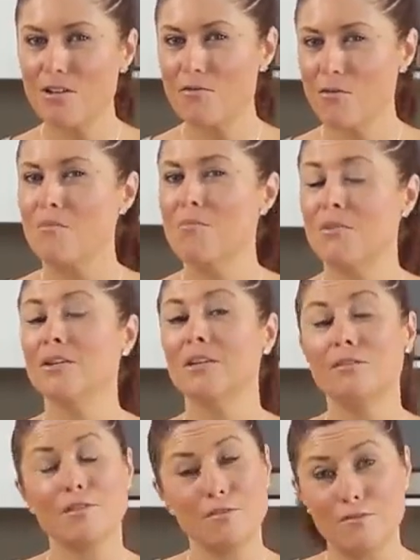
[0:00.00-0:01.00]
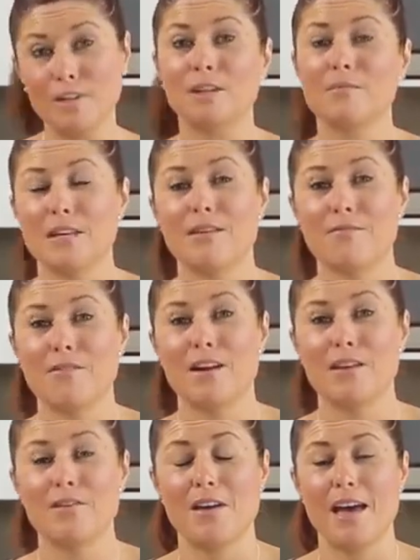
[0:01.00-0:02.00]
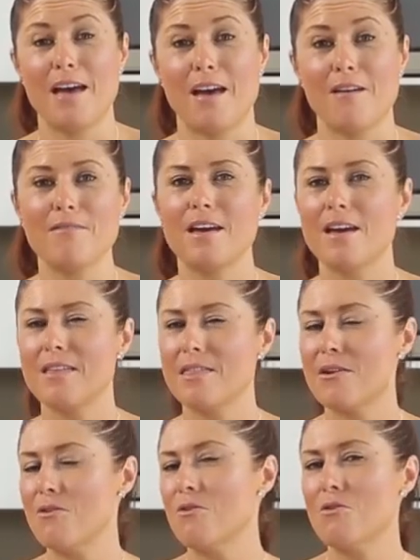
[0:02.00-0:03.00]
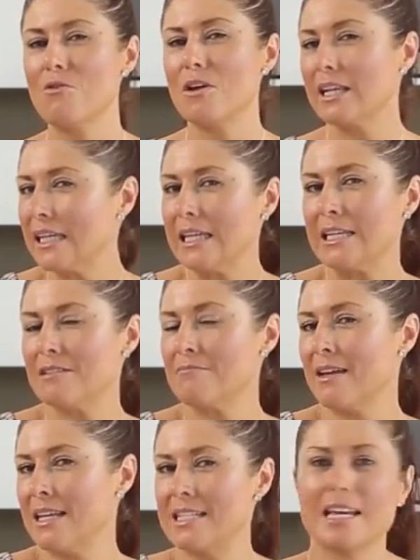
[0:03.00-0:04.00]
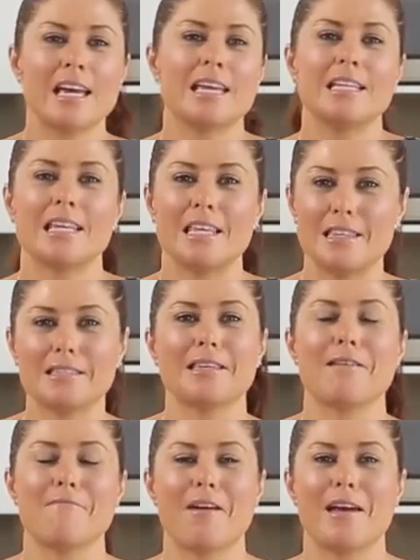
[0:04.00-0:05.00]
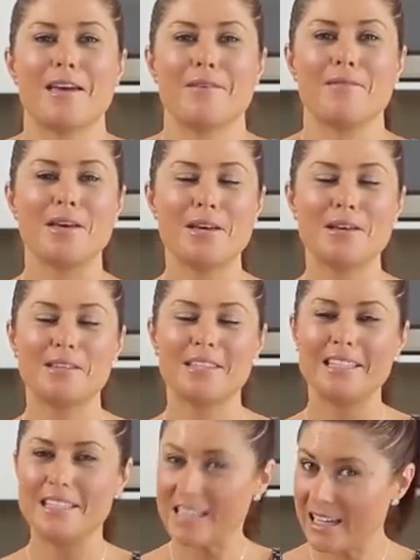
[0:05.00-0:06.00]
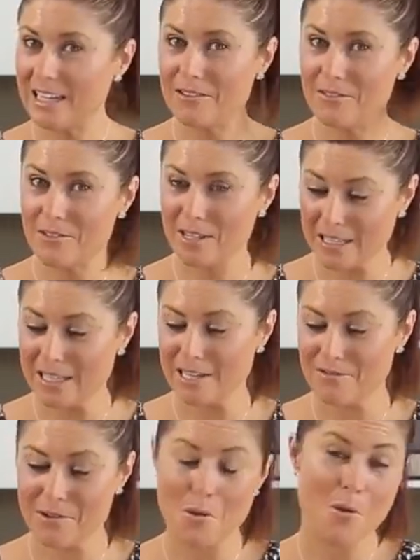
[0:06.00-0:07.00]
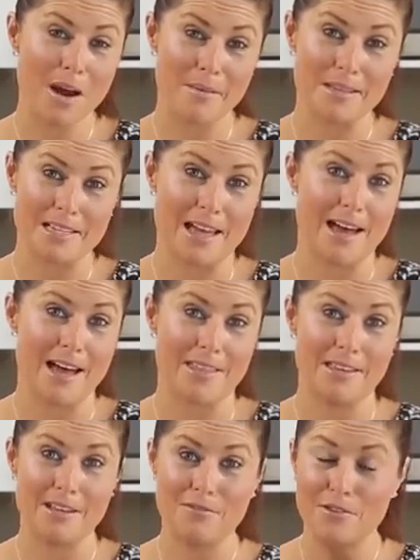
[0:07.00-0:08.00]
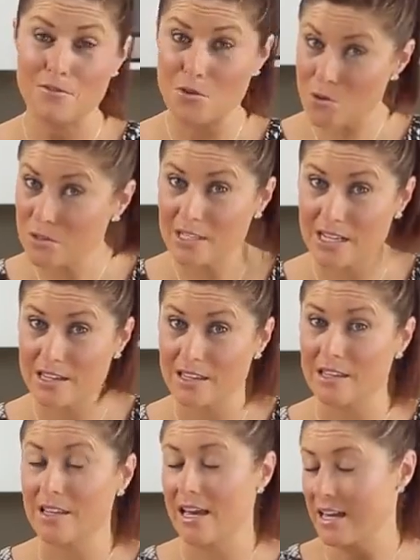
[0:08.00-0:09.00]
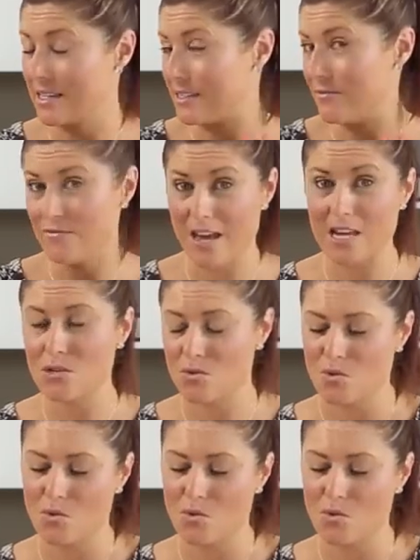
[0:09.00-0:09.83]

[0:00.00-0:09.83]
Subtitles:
of what model of the Philips air fryer you have, they're all cleaned and maintained in the same way. So daily cleaning requirements are that if you've cooked anything that has fat